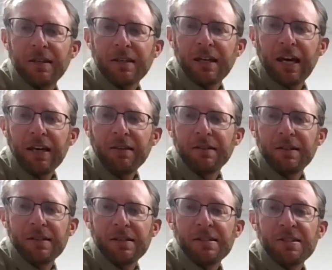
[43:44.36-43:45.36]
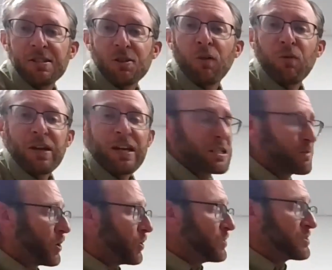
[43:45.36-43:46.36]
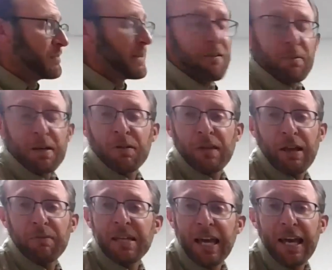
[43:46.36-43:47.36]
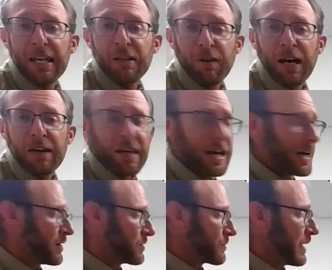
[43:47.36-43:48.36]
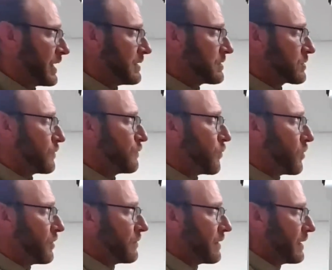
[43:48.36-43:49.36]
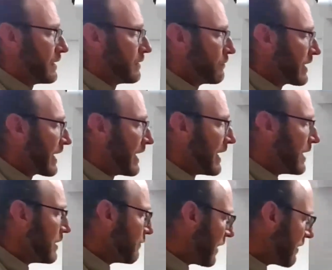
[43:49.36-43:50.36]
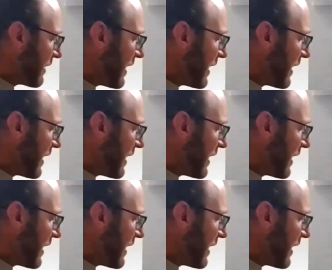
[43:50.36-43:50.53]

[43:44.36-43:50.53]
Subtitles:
Okay, so if we expose him, that would be 85 cows, right? So we got 85